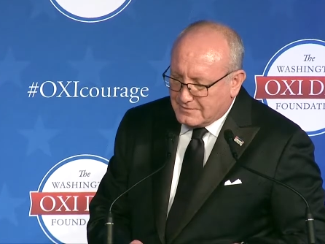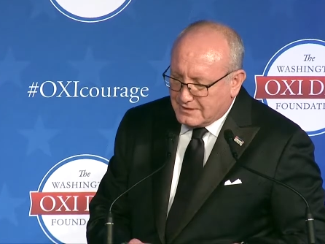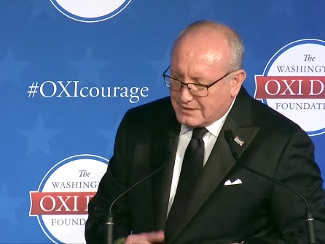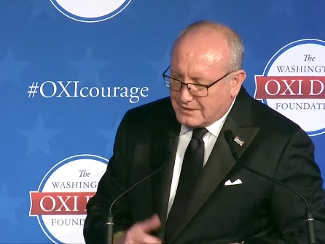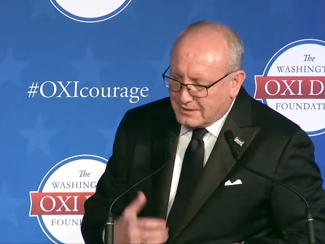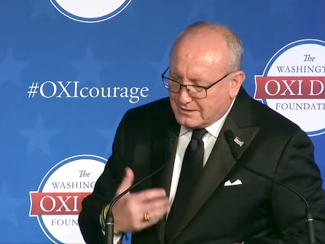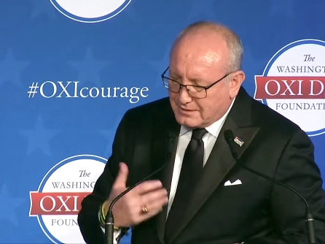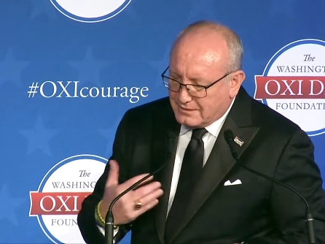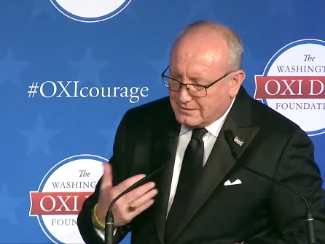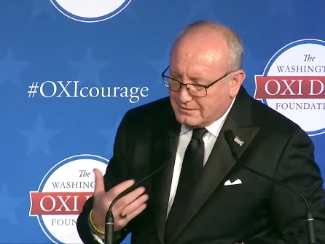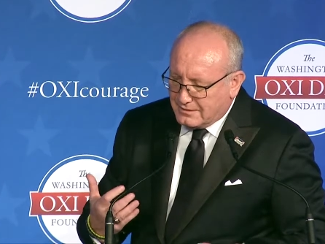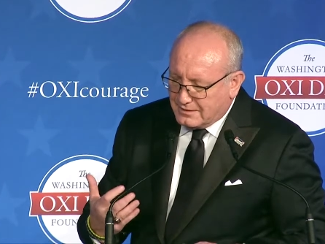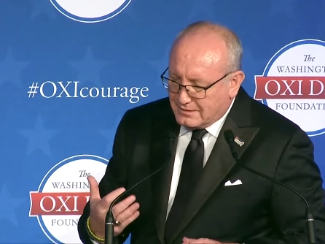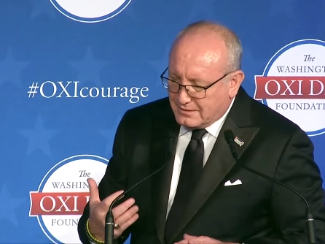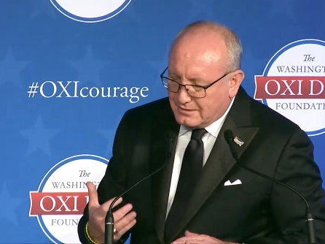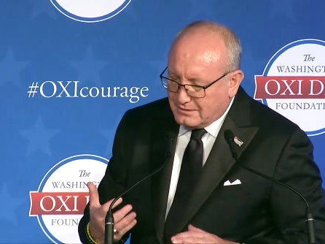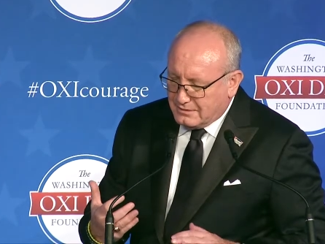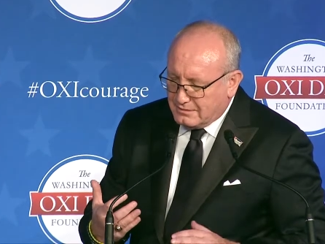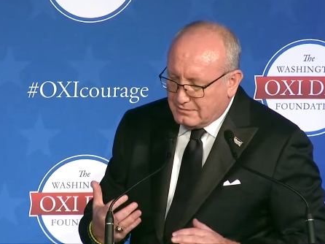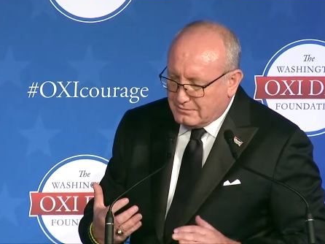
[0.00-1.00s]

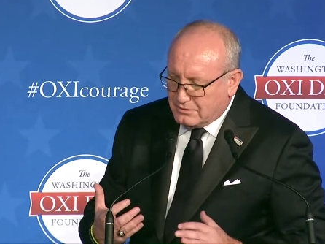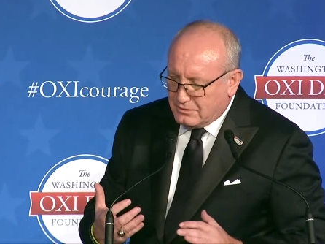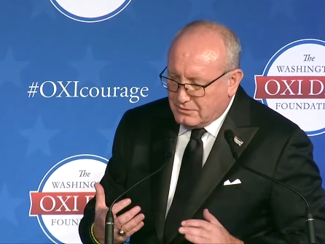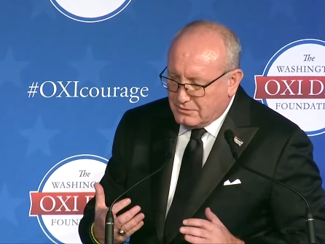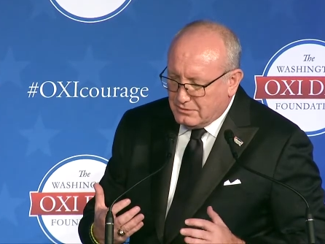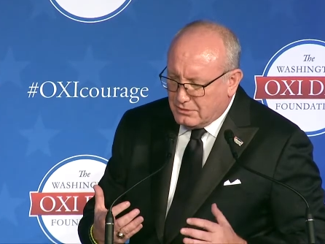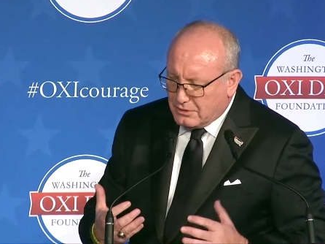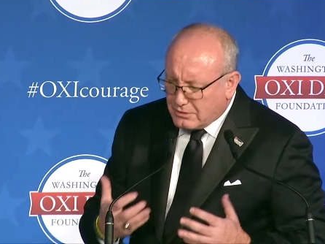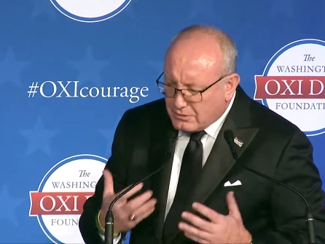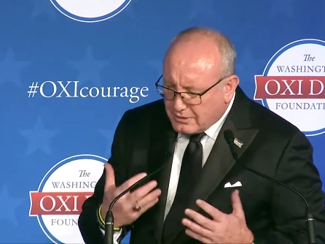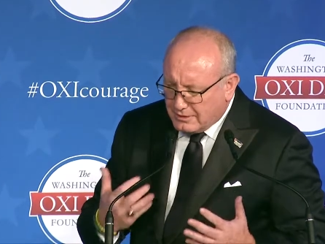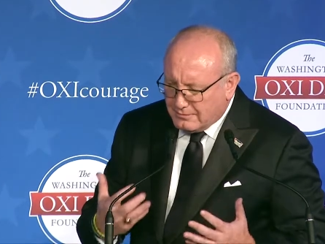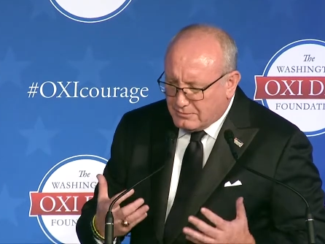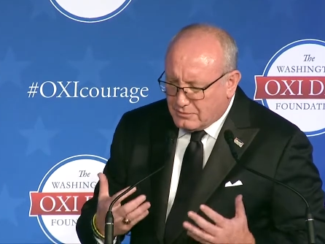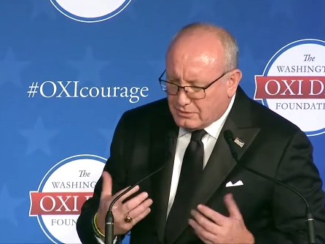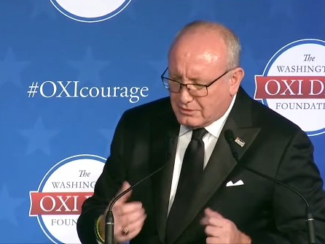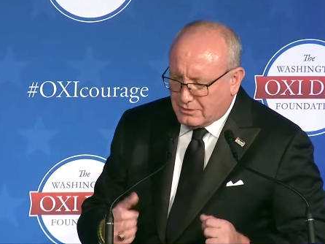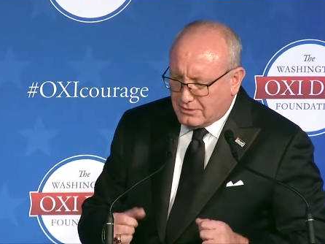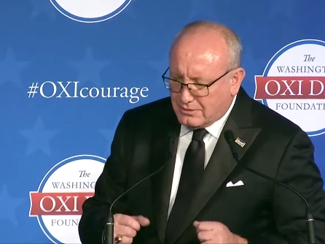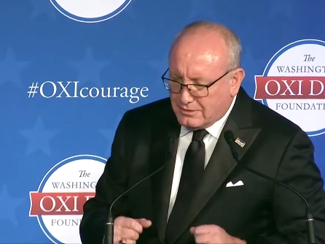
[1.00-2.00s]
in learning
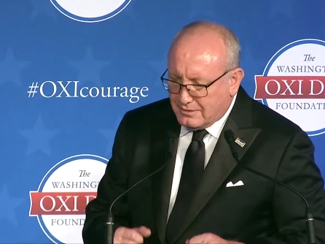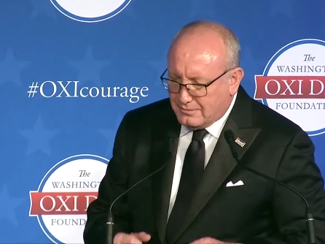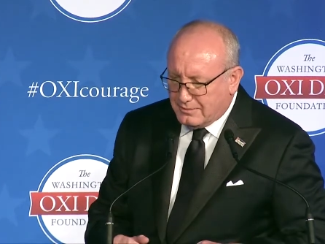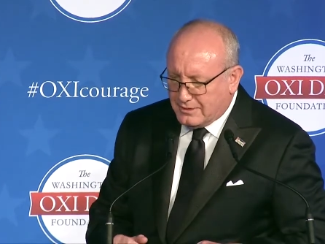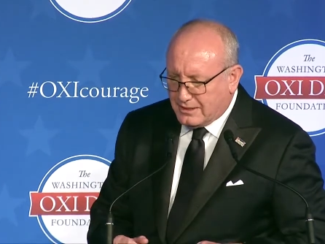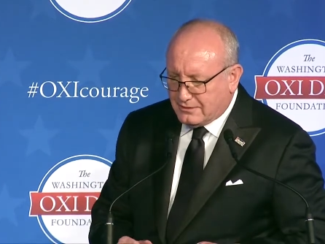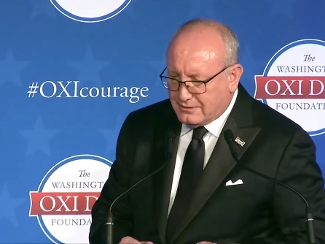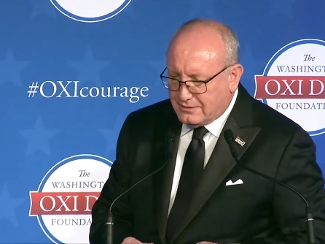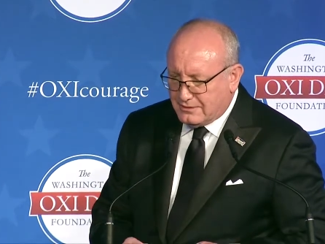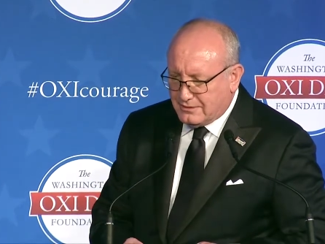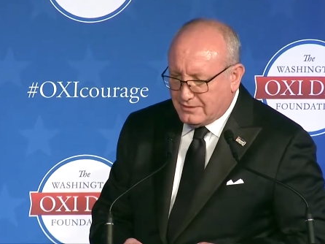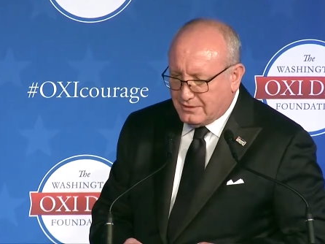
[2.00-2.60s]
more about